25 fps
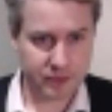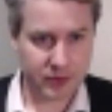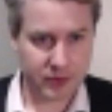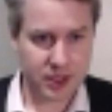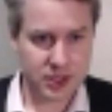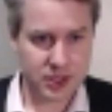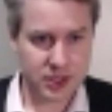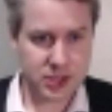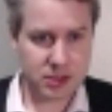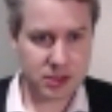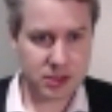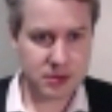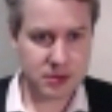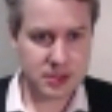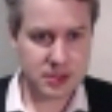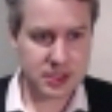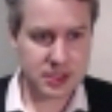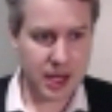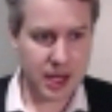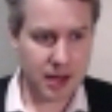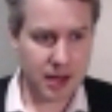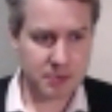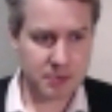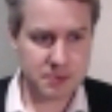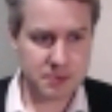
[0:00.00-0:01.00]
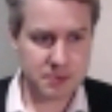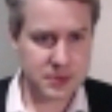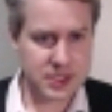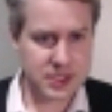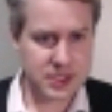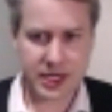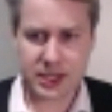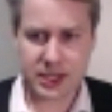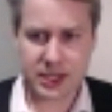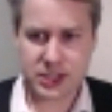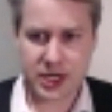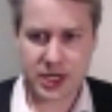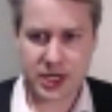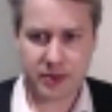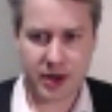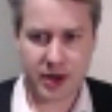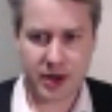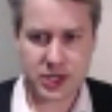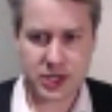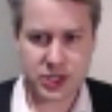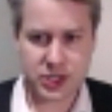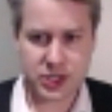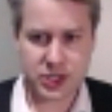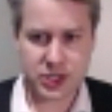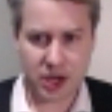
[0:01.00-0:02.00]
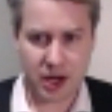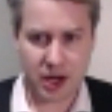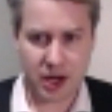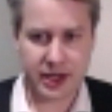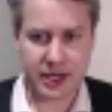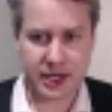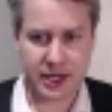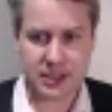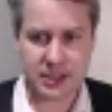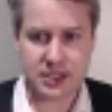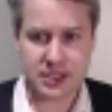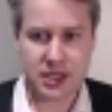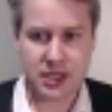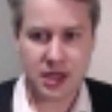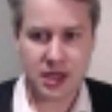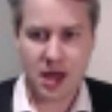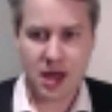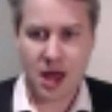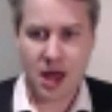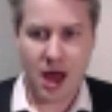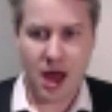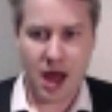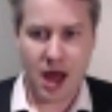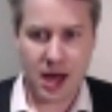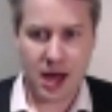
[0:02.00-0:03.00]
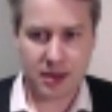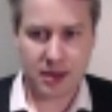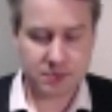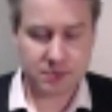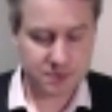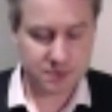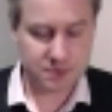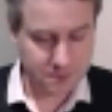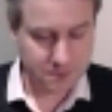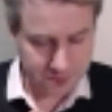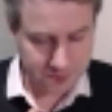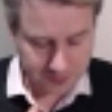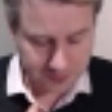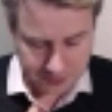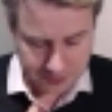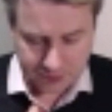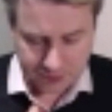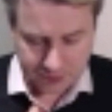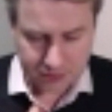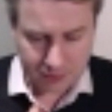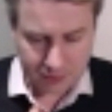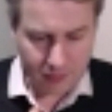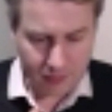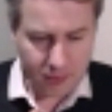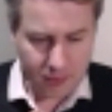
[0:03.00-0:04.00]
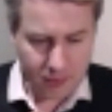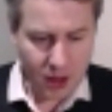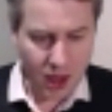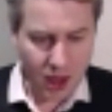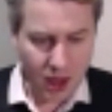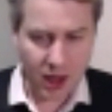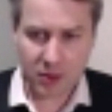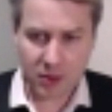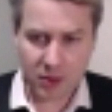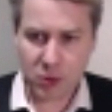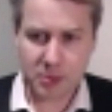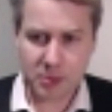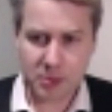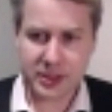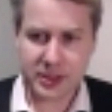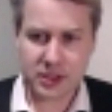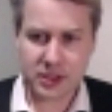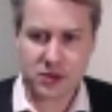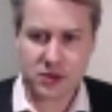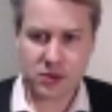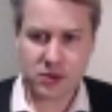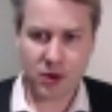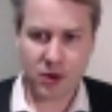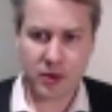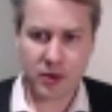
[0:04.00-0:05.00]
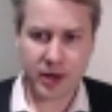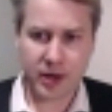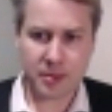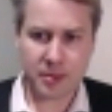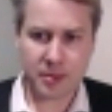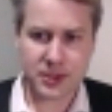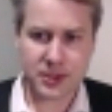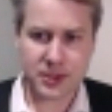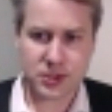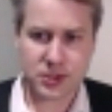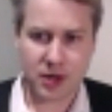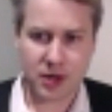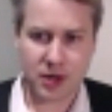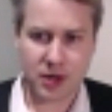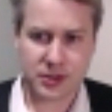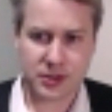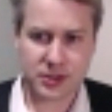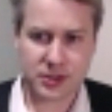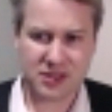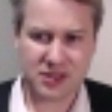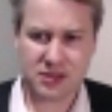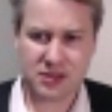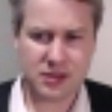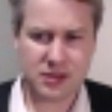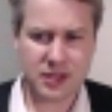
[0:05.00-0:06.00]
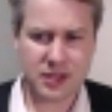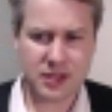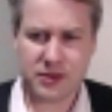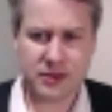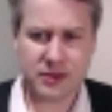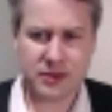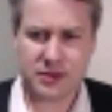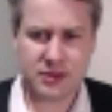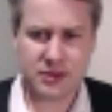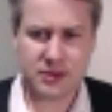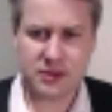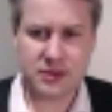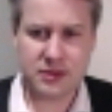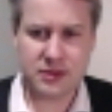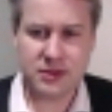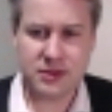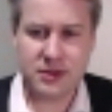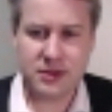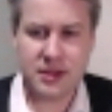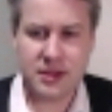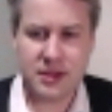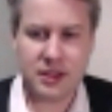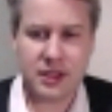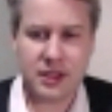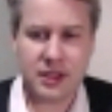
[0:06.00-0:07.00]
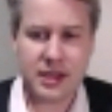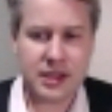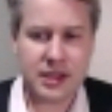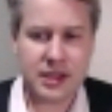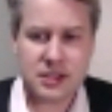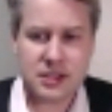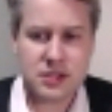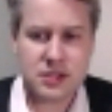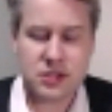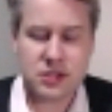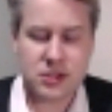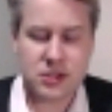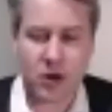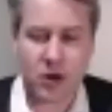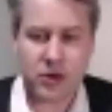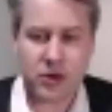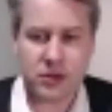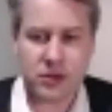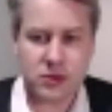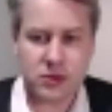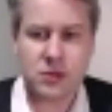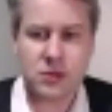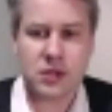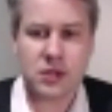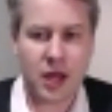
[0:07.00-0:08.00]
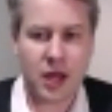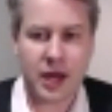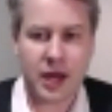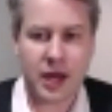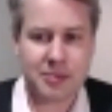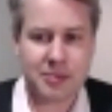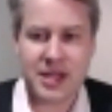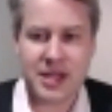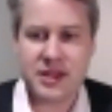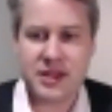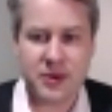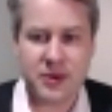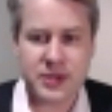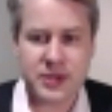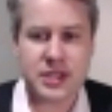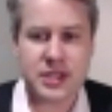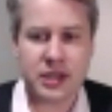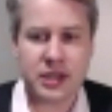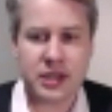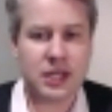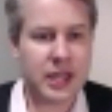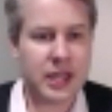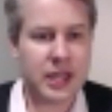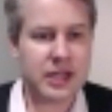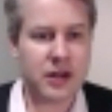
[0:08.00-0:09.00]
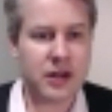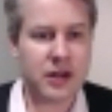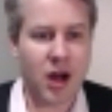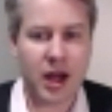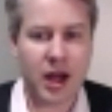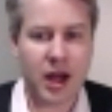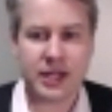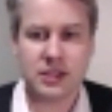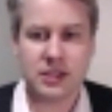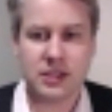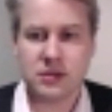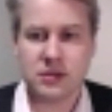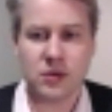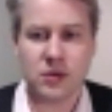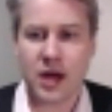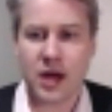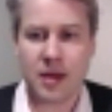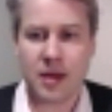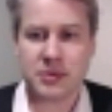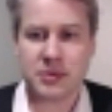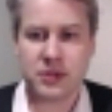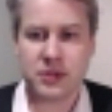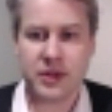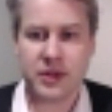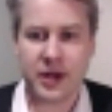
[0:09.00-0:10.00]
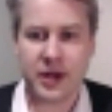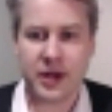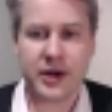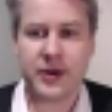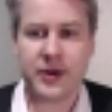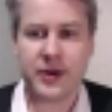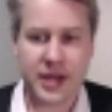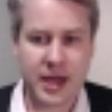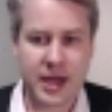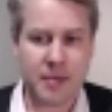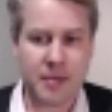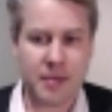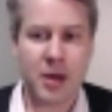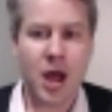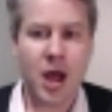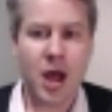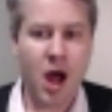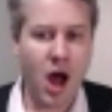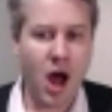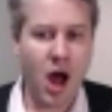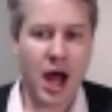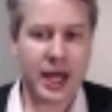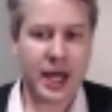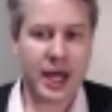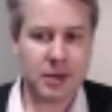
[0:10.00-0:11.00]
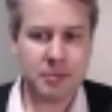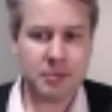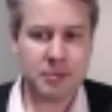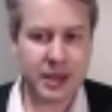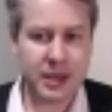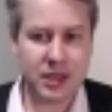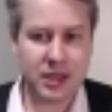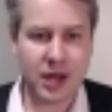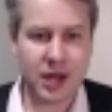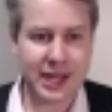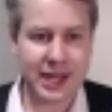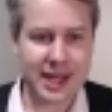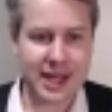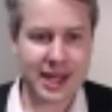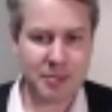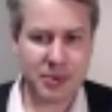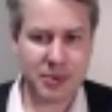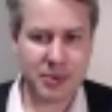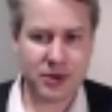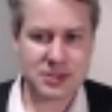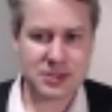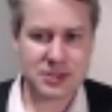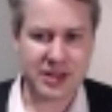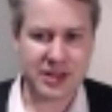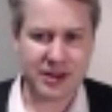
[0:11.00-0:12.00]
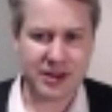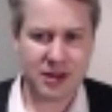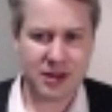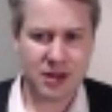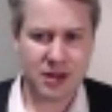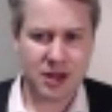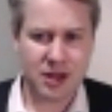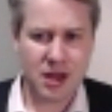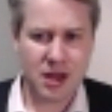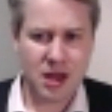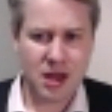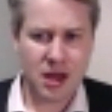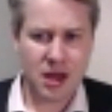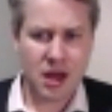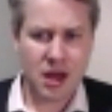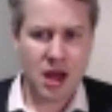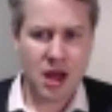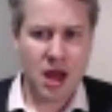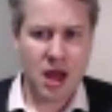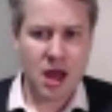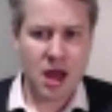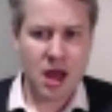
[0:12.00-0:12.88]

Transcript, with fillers: She was um, second generation Chinese, um, a woman growing up in Australia. She goes, there, the leaders don't look like me. There isn't a leader I can look up to that I go, yep, I can be like that person. Mm-hmm.